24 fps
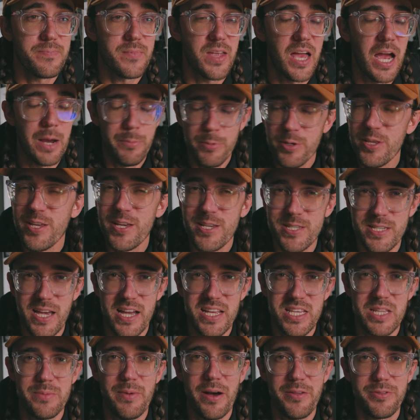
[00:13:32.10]
I'm really
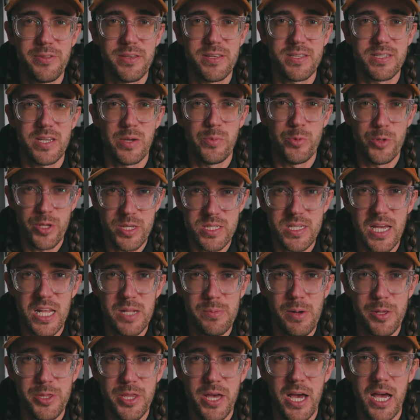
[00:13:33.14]
excited about this. I'm really excited
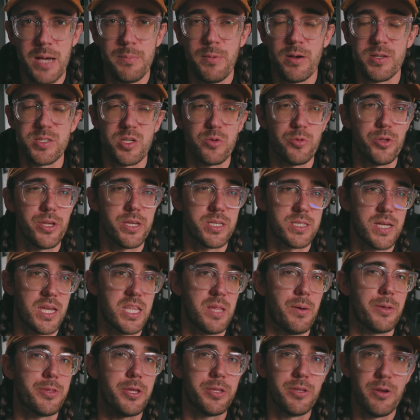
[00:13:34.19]
about that. I'm also really excited
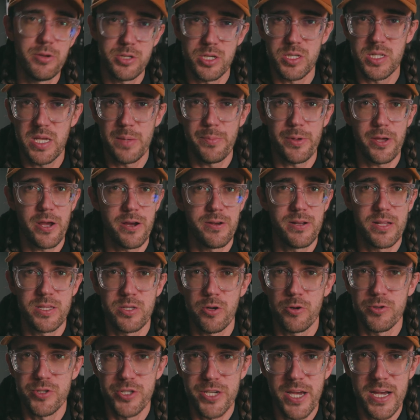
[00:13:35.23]
about the Notion template I already
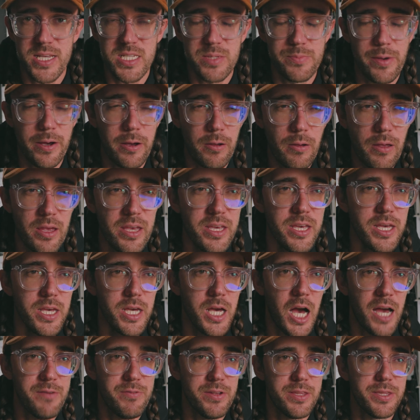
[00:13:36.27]
told you guys about.
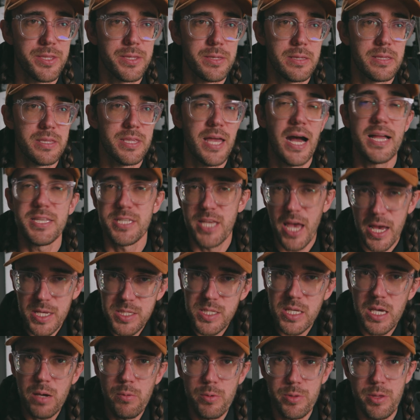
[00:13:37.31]
I've been not
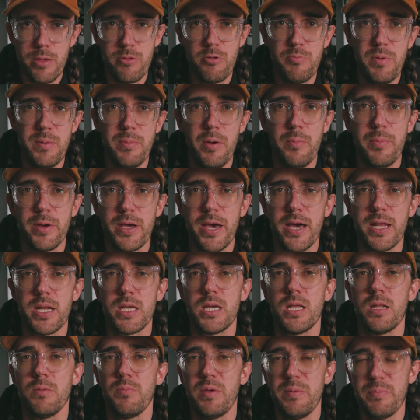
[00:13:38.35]
testing it with other people, but kind of
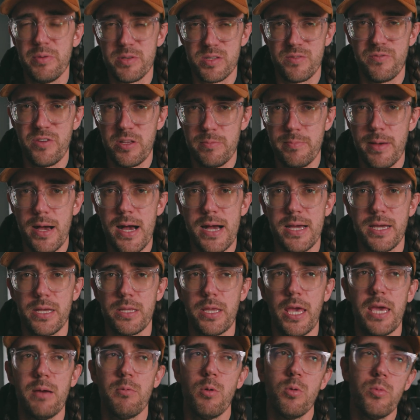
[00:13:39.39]
getting people's feedback
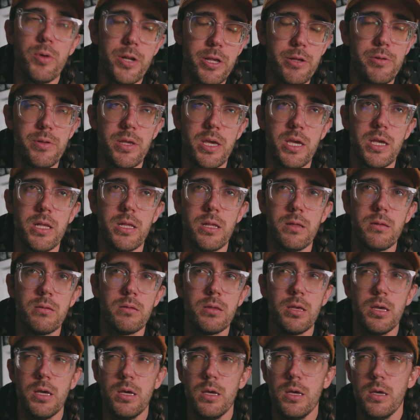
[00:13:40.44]
and, hey, well, what do you need?
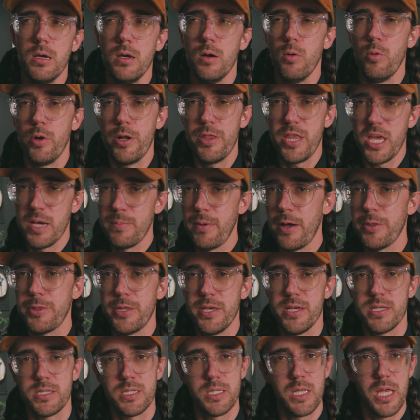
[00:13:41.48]
And what do you think about
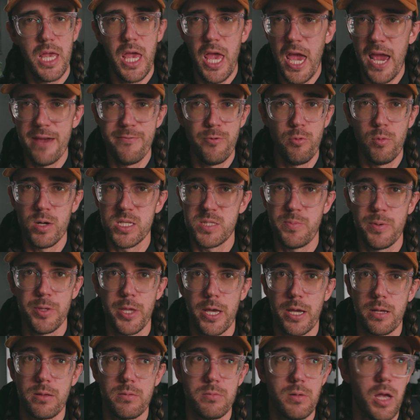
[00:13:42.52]
this? Everyone's been
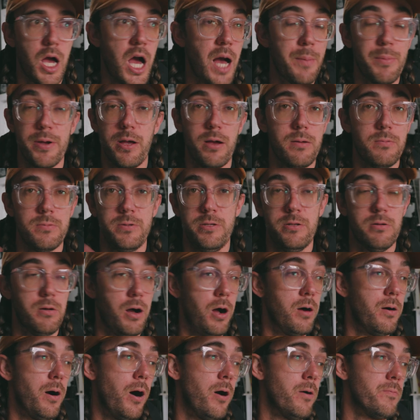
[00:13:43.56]
like,
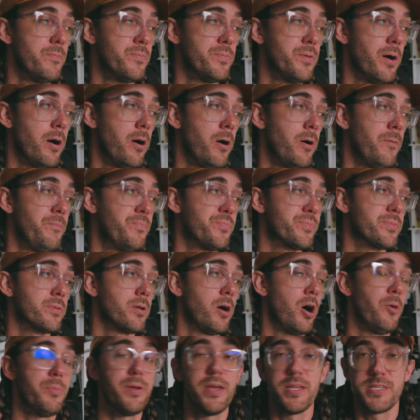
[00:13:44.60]
I'll
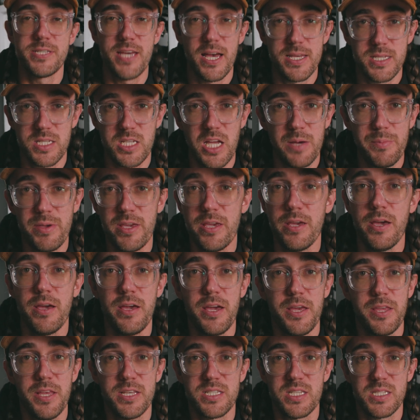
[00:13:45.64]
be a test dummy.
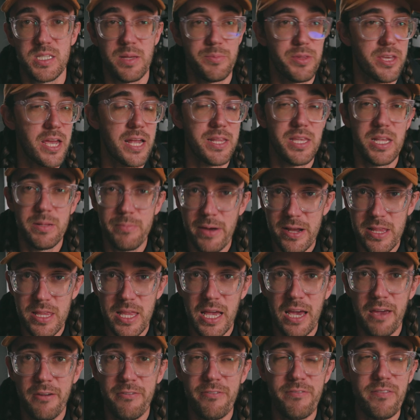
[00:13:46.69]
This is something I need in my
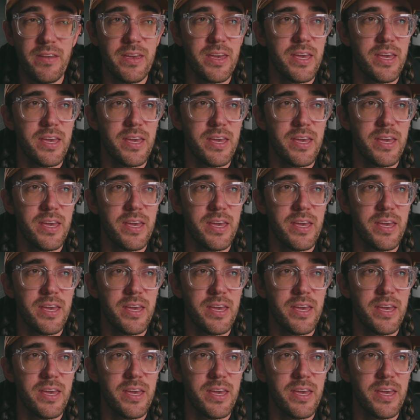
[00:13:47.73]
life.